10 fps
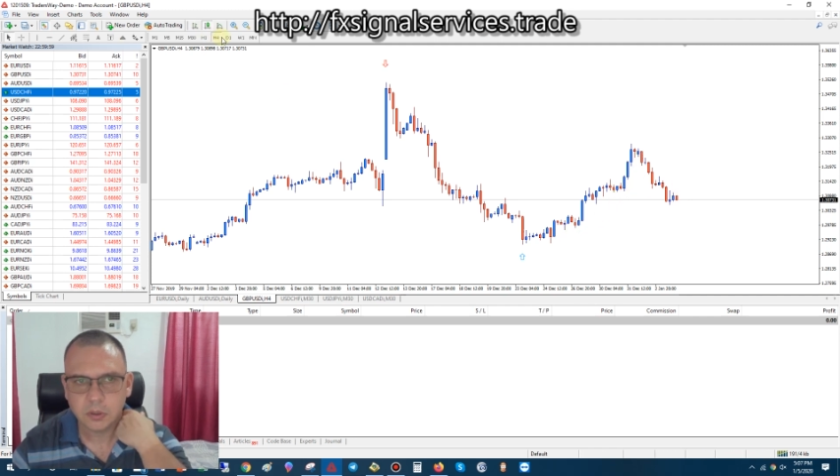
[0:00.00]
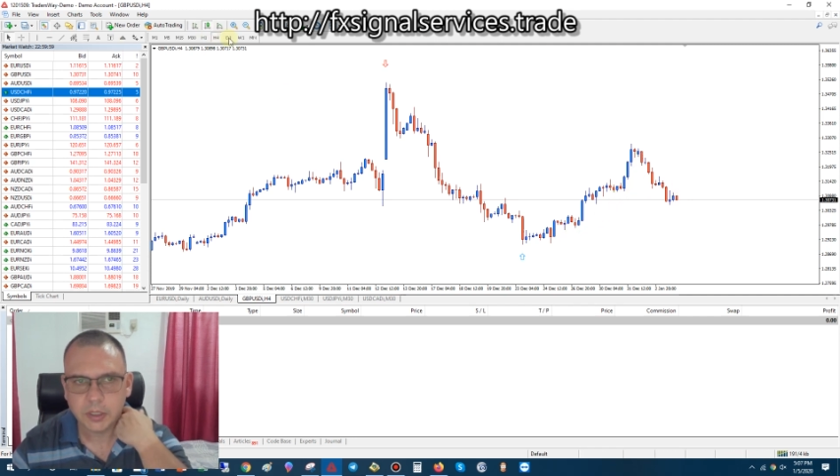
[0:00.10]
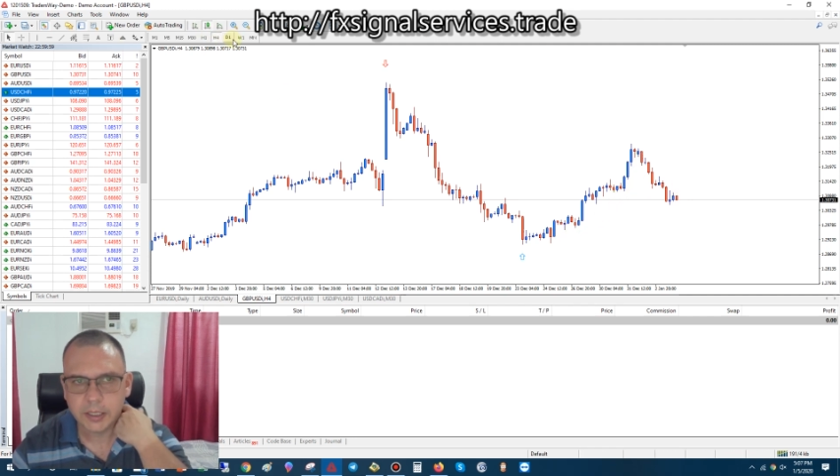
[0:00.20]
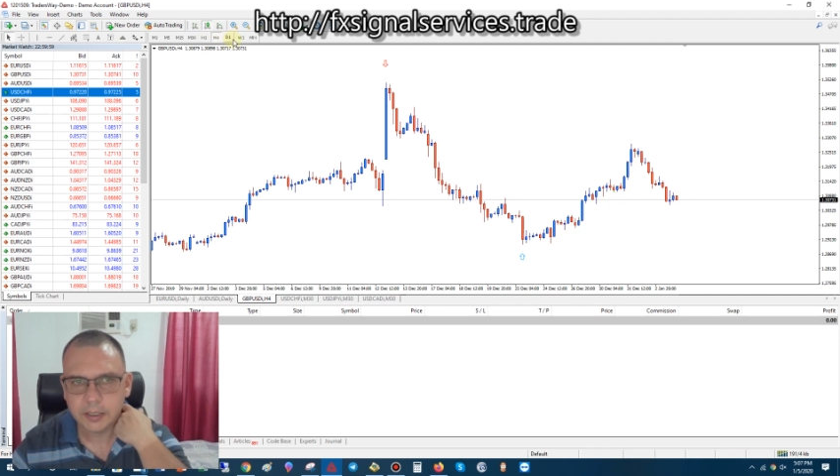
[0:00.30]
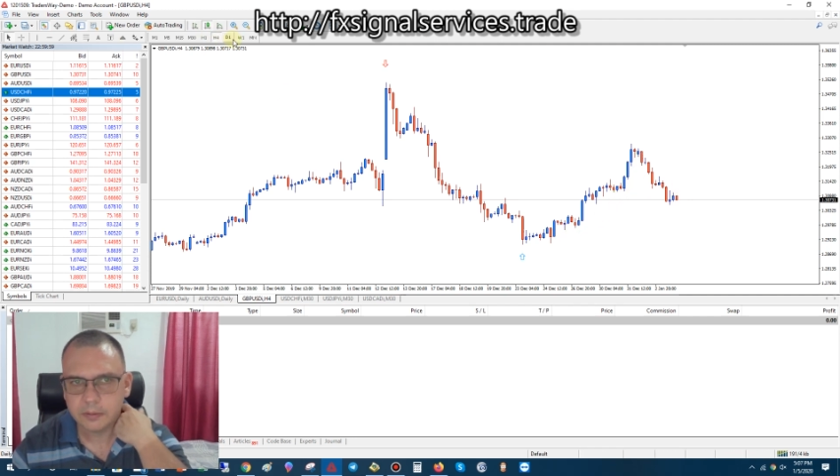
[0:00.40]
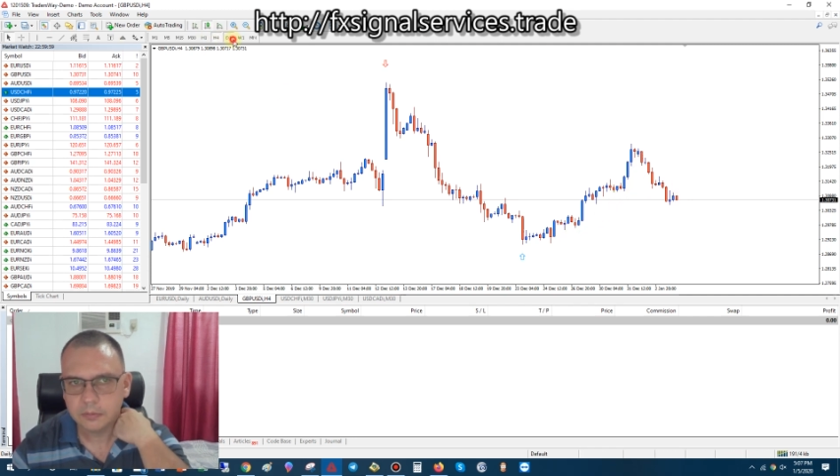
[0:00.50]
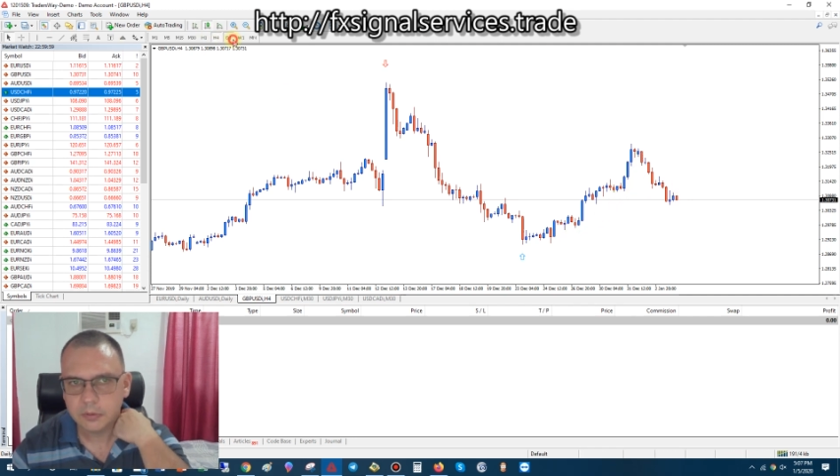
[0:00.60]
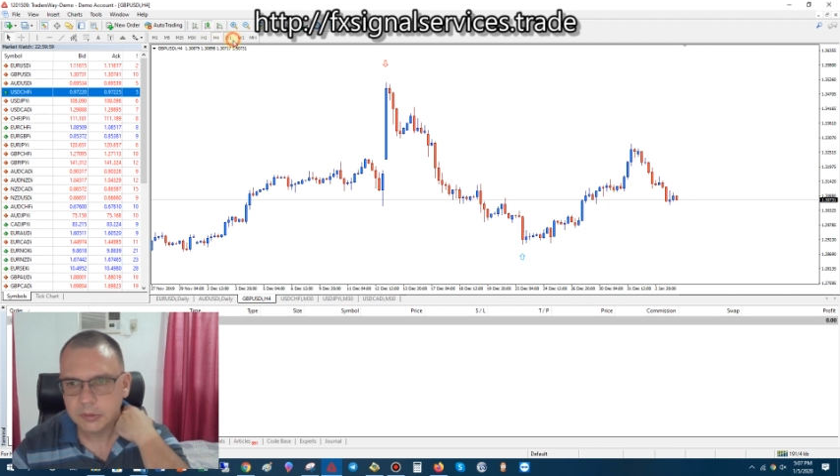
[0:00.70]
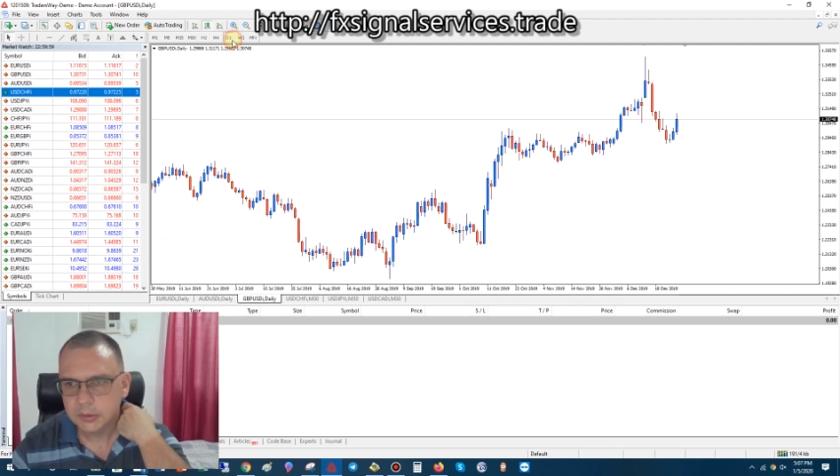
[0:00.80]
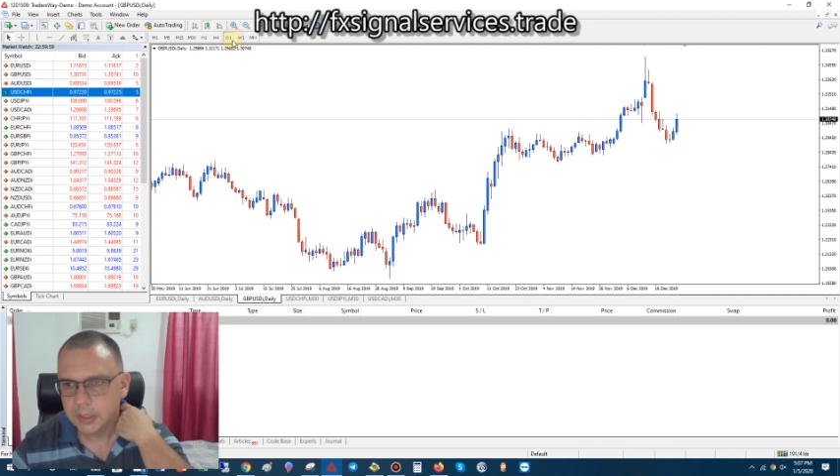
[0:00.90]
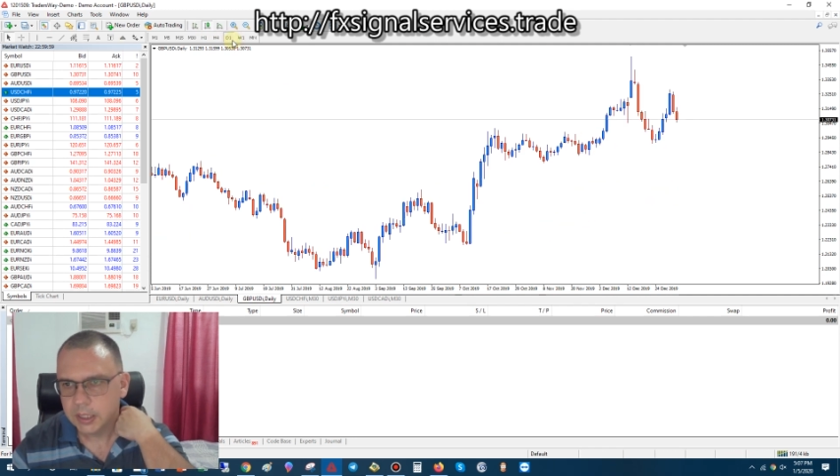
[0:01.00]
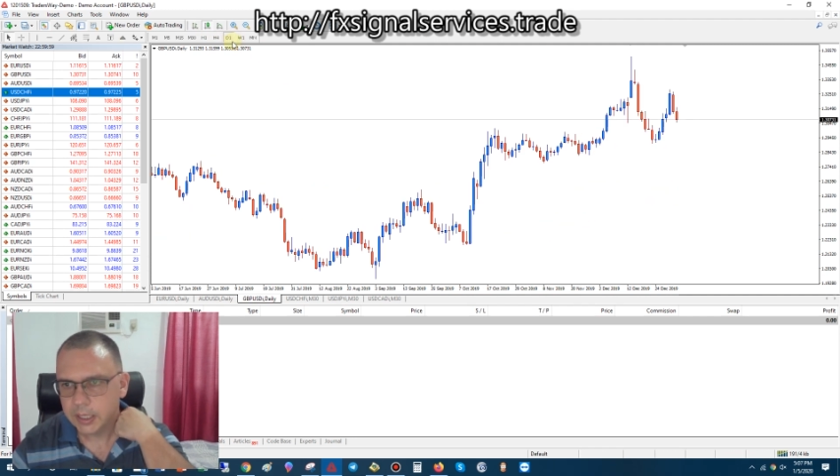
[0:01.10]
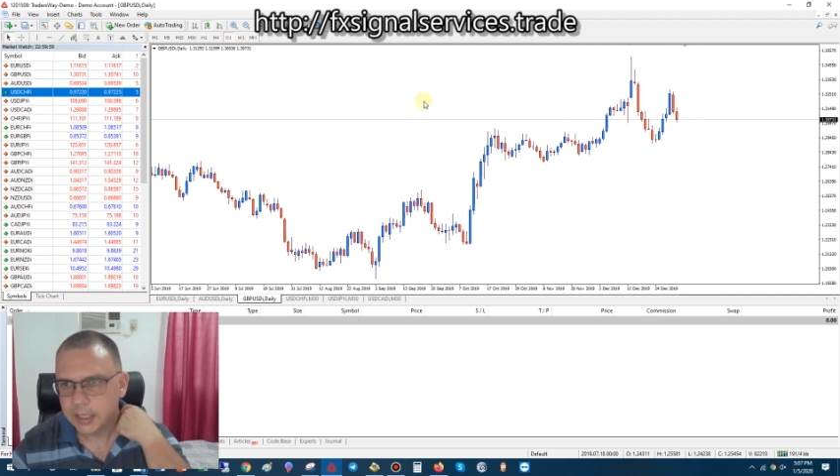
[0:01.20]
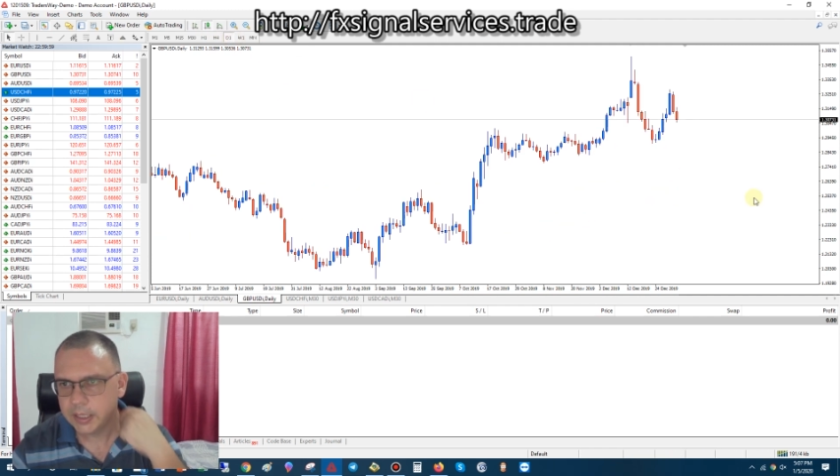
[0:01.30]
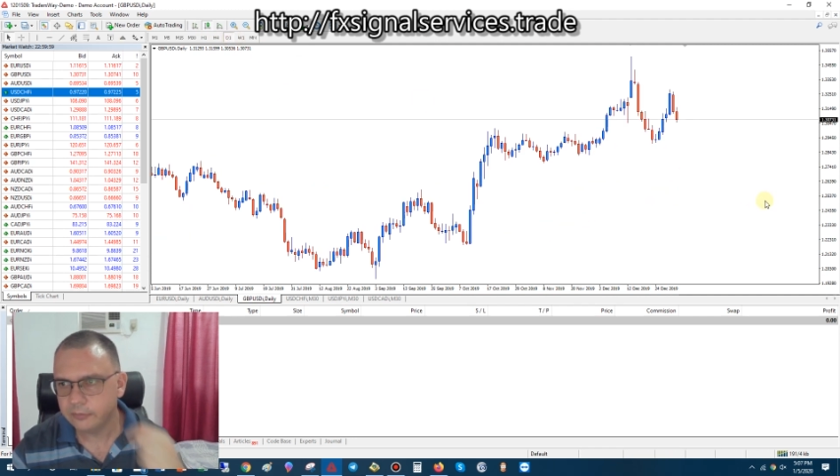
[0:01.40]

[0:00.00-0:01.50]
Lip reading: Okay, and